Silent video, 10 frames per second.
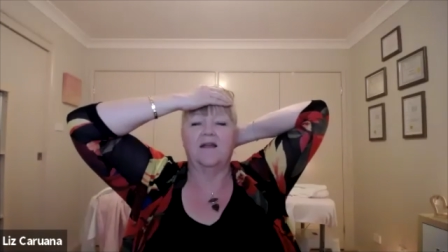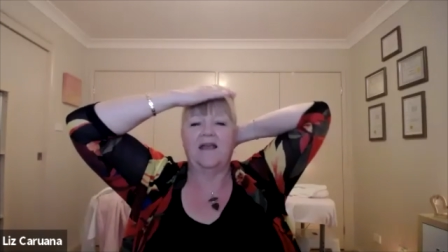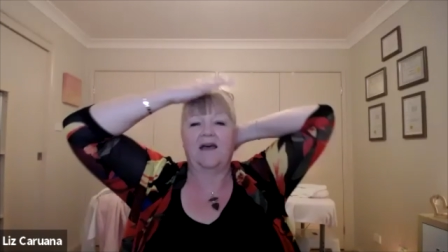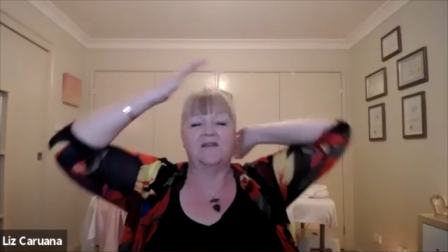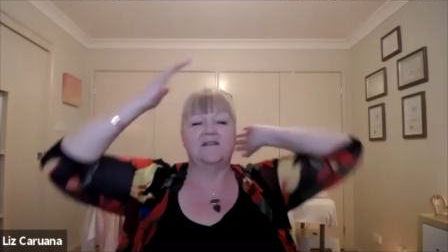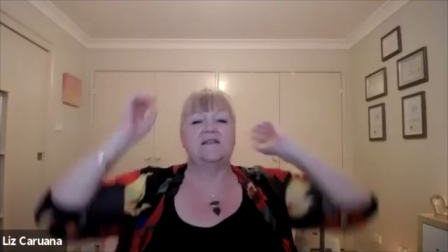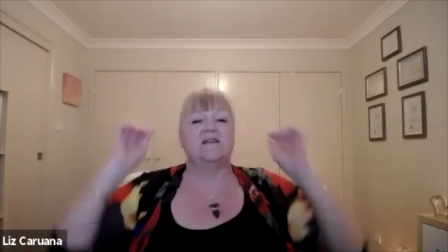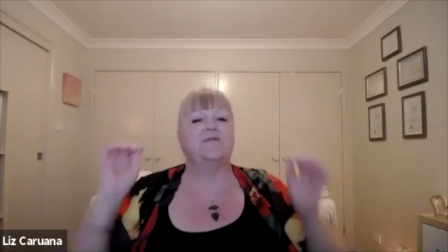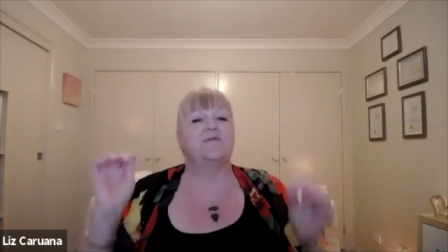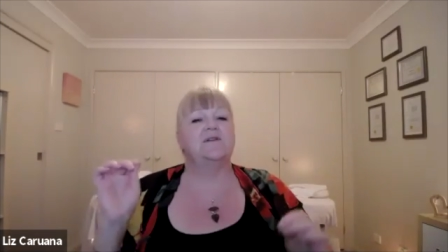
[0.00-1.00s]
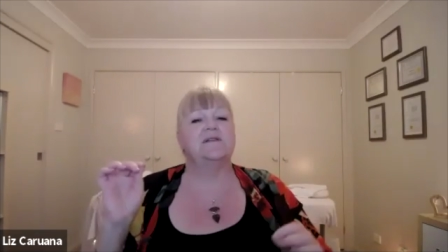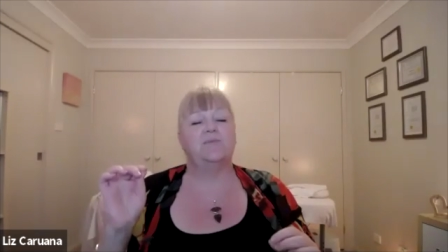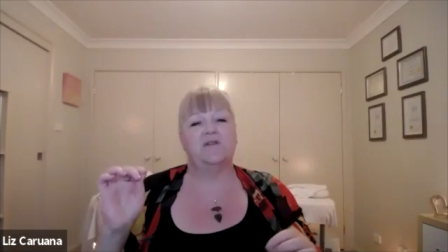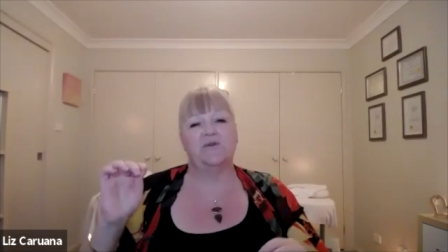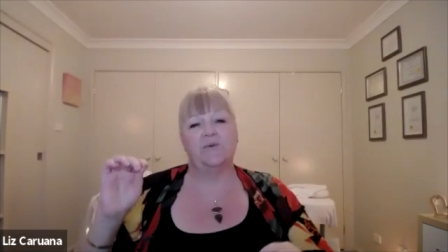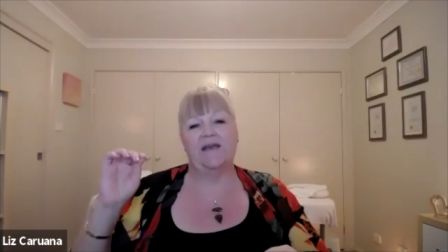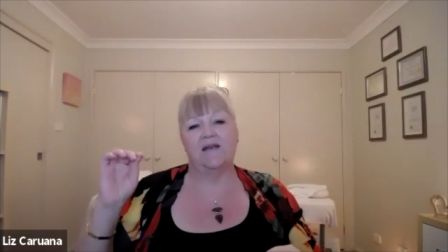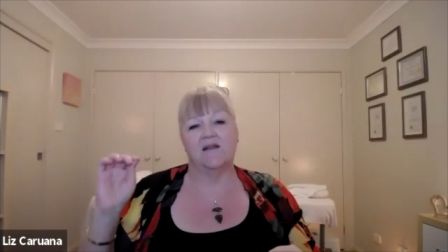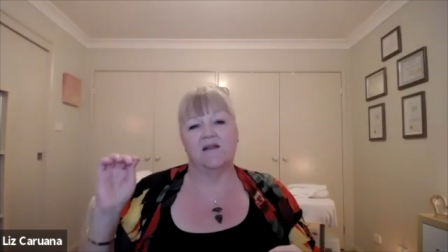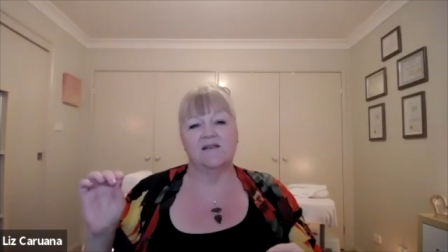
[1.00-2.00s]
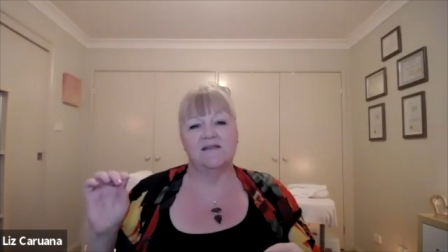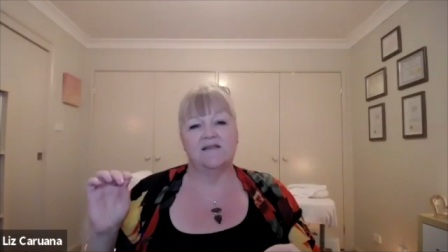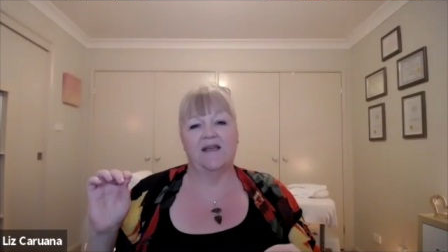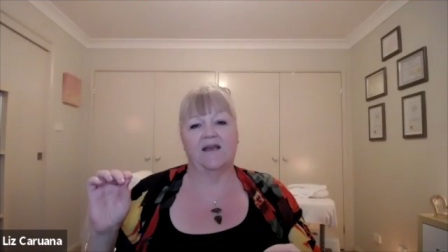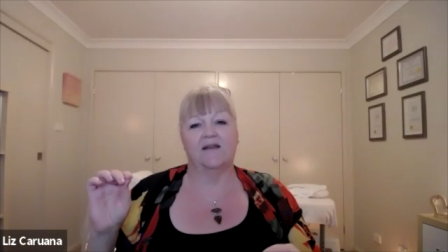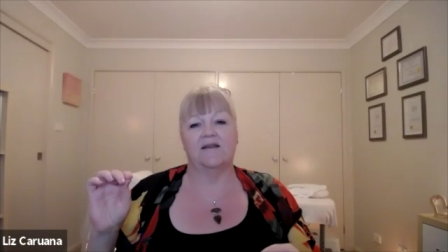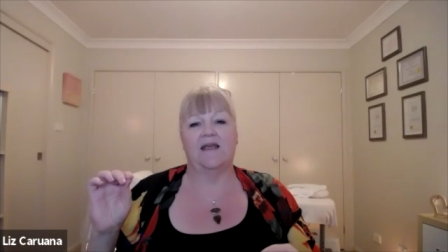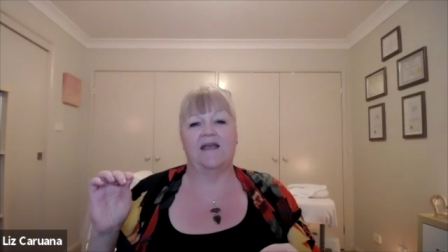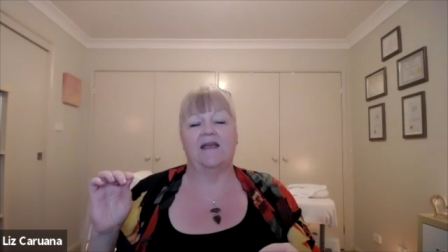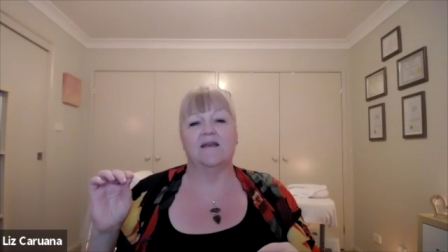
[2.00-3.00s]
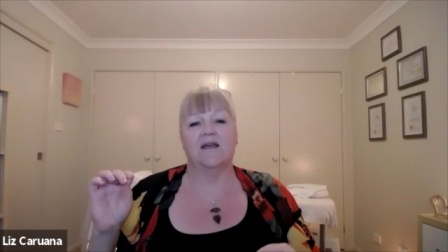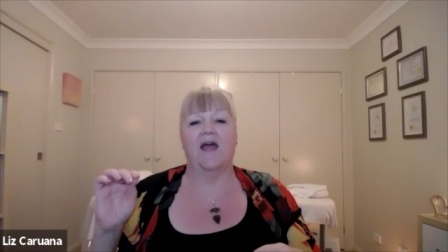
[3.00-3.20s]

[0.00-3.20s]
Now, the difference between this technique